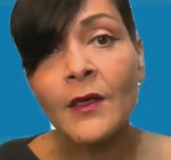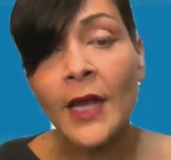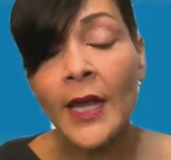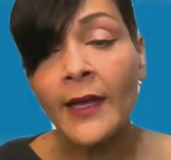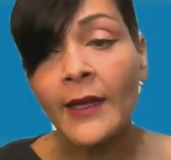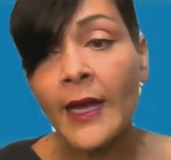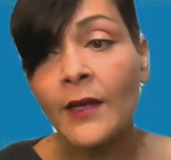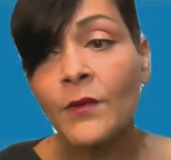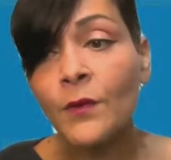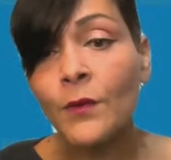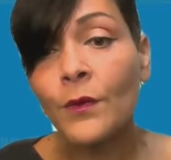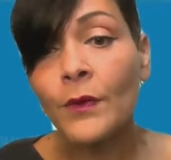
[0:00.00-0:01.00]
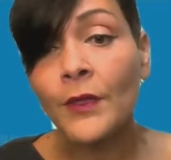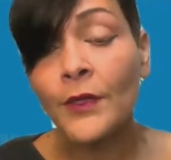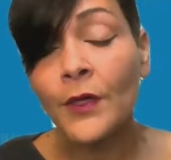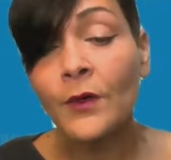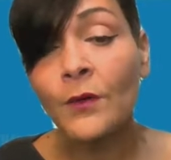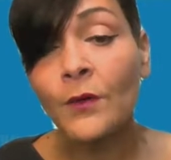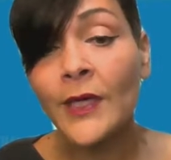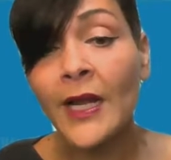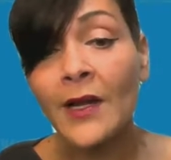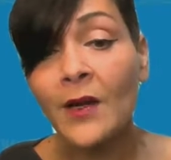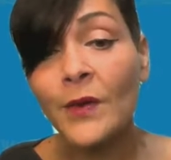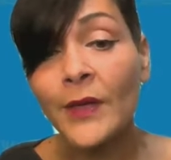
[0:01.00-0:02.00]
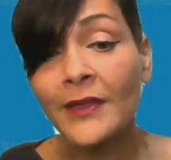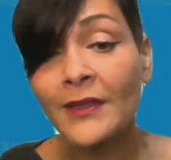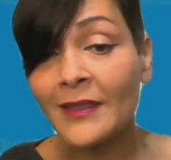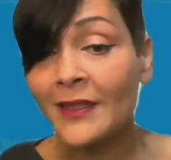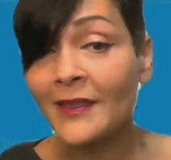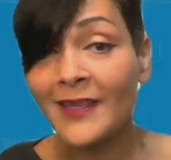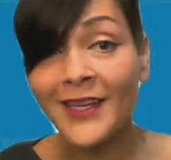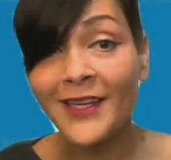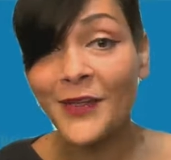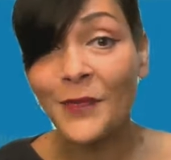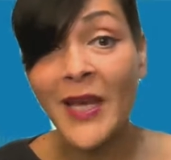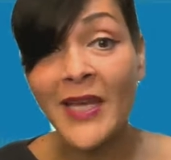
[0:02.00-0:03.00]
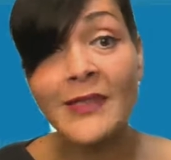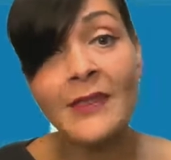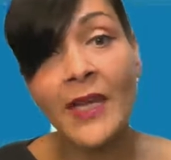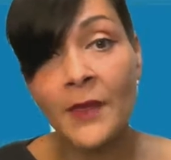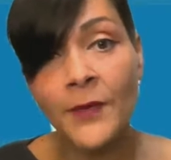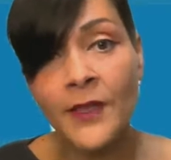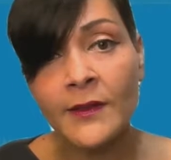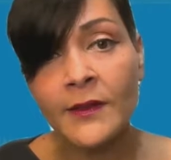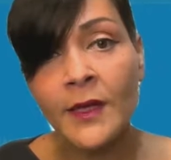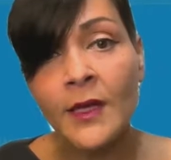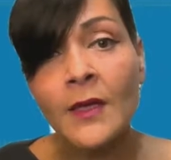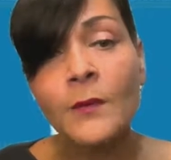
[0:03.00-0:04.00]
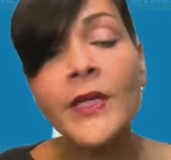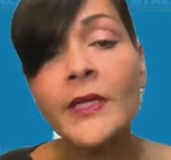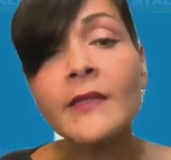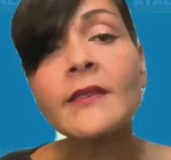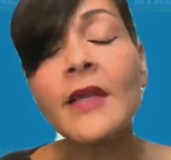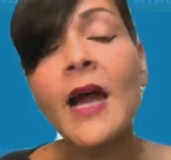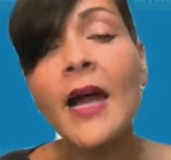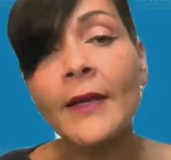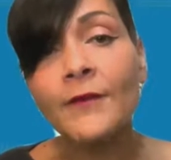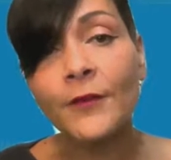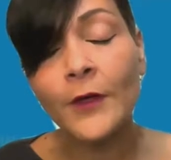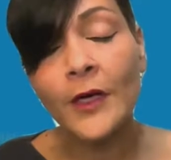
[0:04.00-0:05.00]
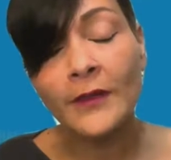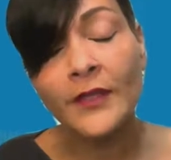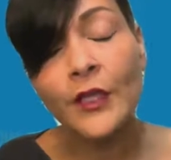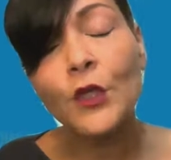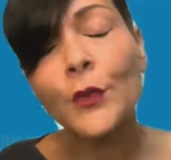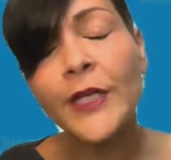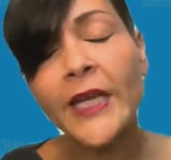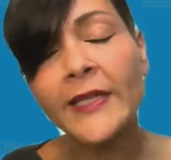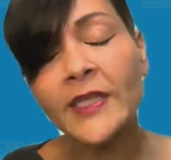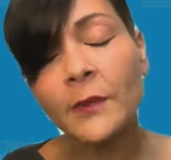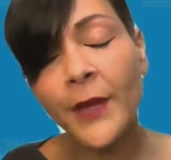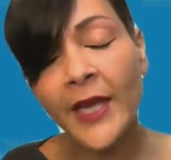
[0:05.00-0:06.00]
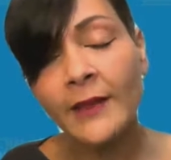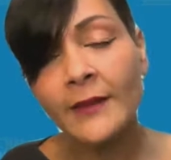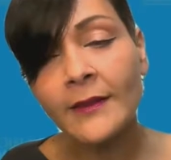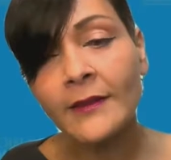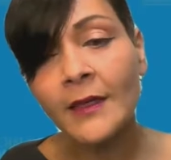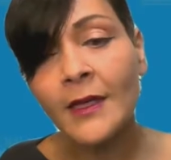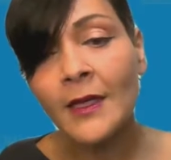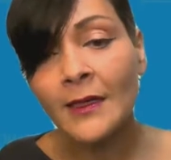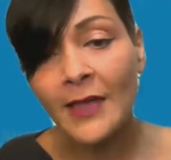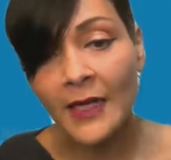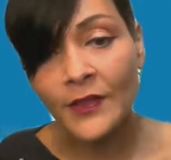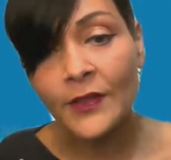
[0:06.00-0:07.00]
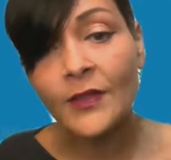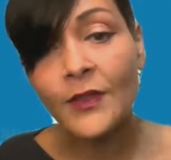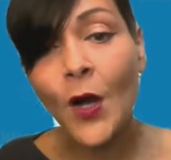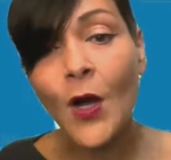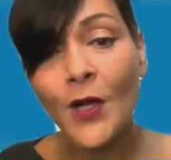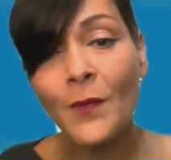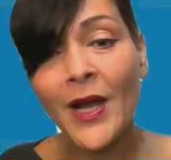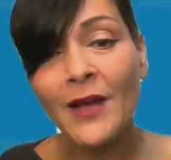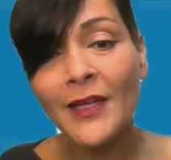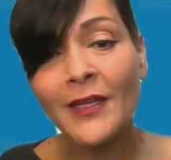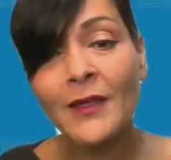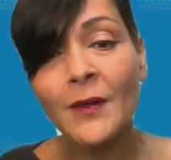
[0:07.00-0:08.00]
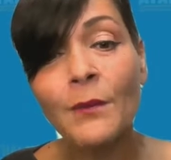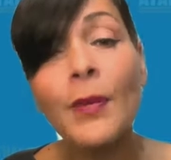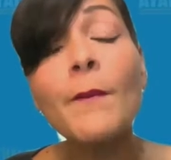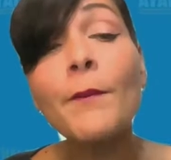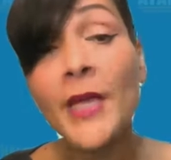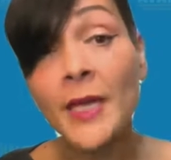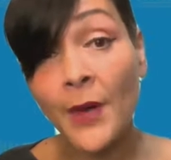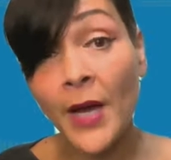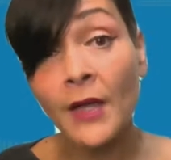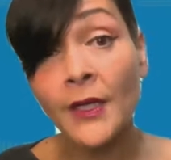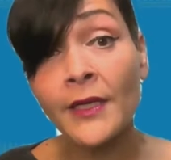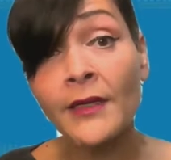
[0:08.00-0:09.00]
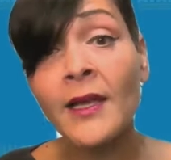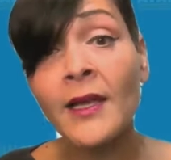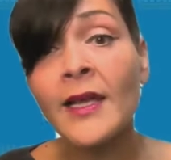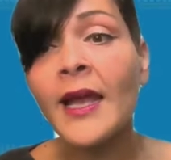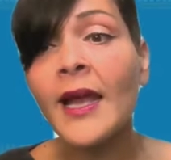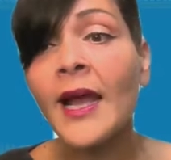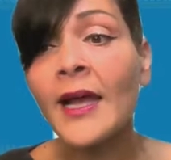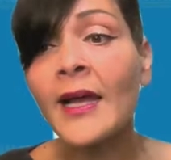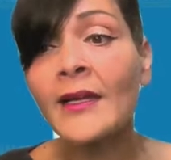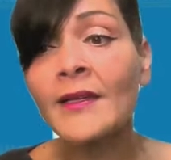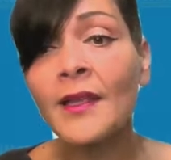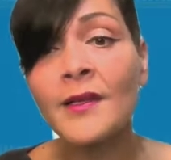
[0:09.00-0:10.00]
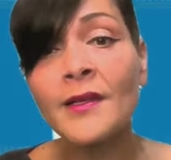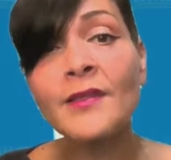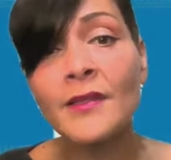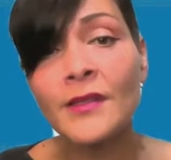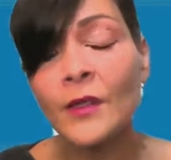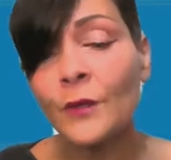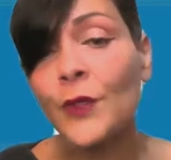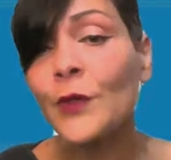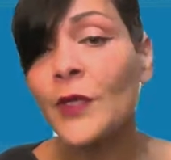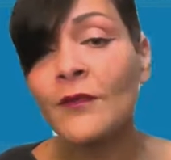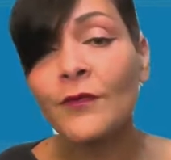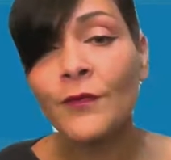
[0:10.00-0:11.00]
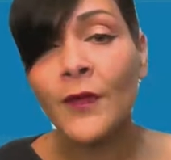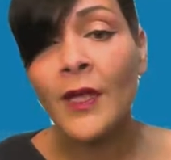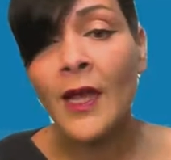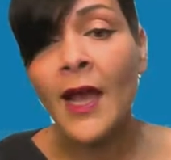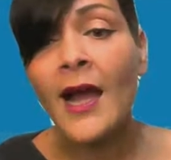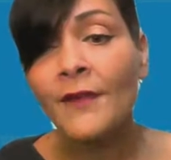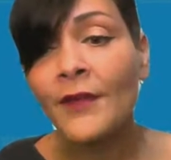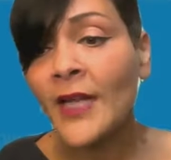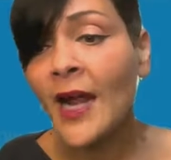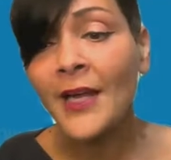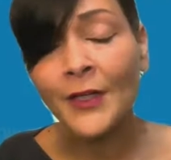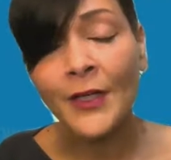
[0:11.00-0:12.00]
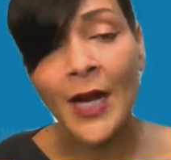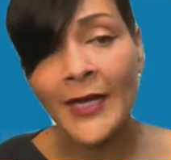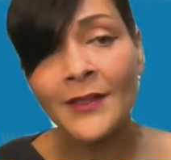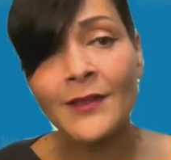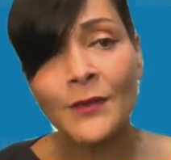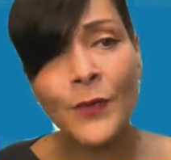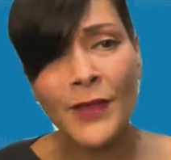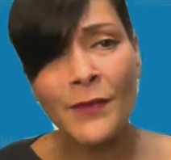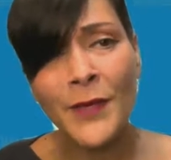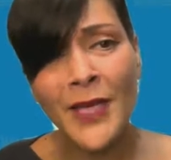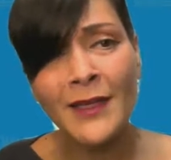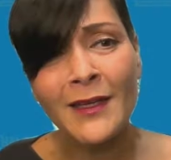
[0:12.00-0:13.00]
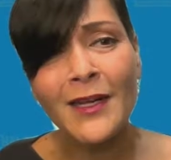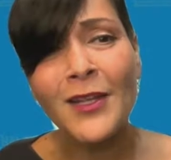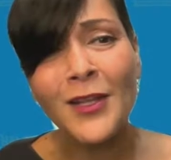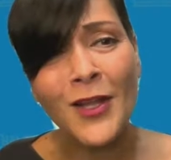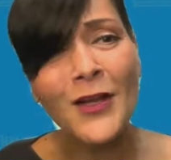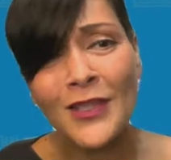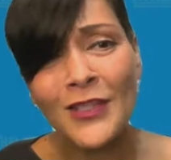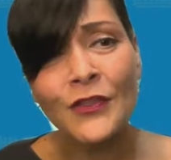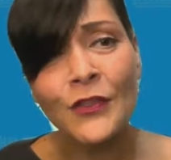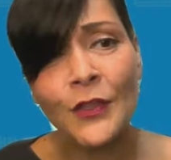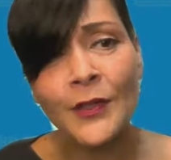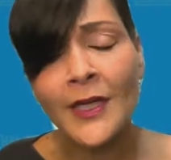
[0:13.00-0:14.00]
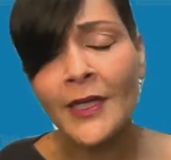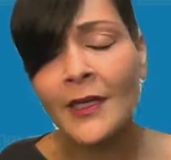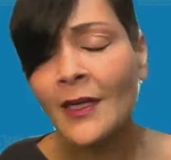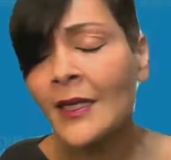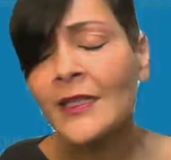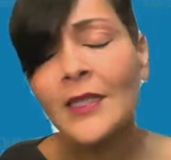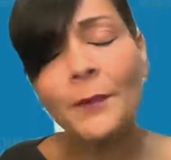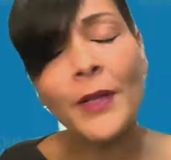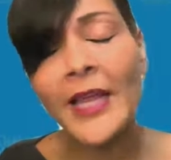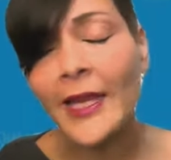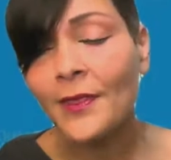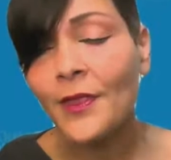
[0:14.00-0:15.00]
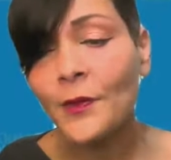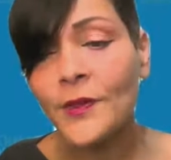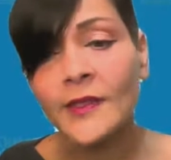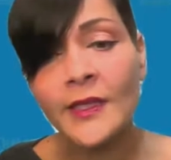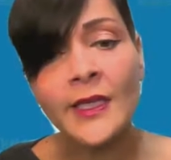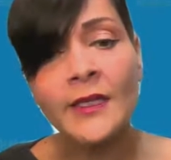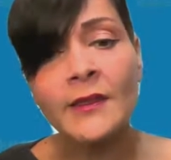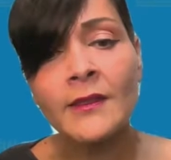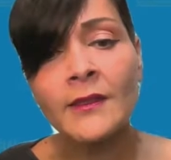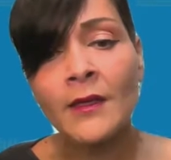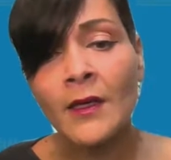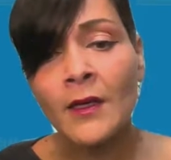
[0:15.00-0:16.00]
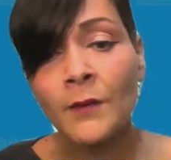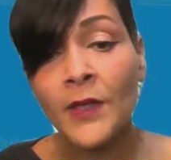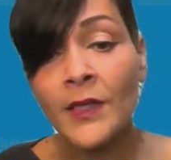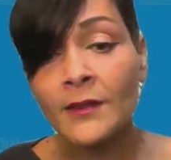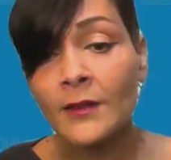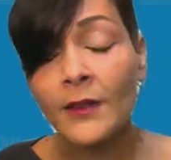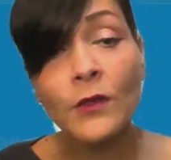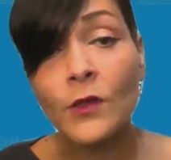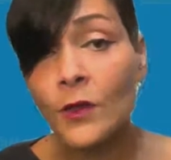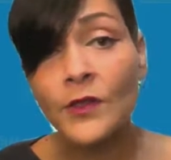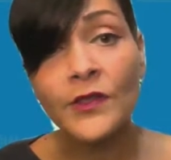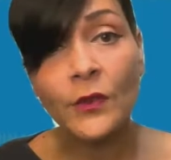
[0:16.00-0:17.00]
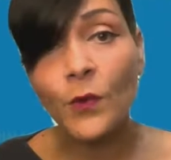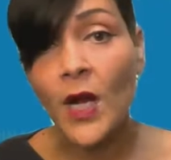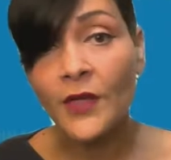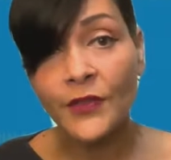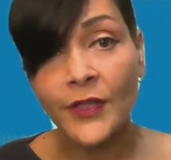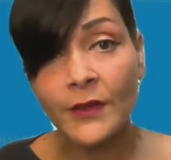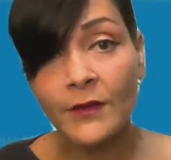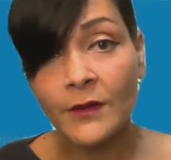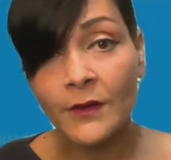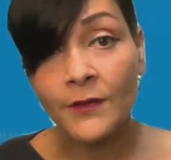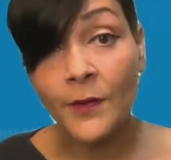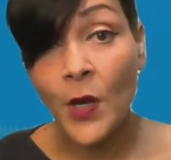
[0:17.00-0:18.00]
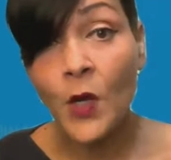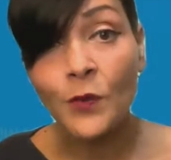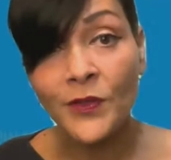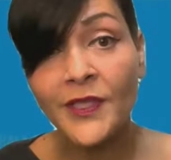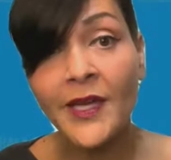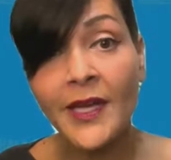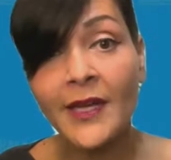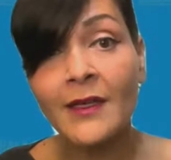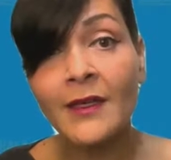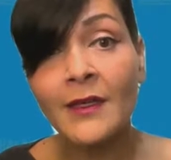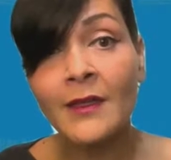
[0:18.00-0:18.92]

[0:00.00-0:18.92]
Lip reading: And we're not always here to make statements, but it's time to create space, not just talk about it, but be about it. And this is the beauty of having Higher Heights with me along this journey to plant those seeds, because little girls are watching from home today,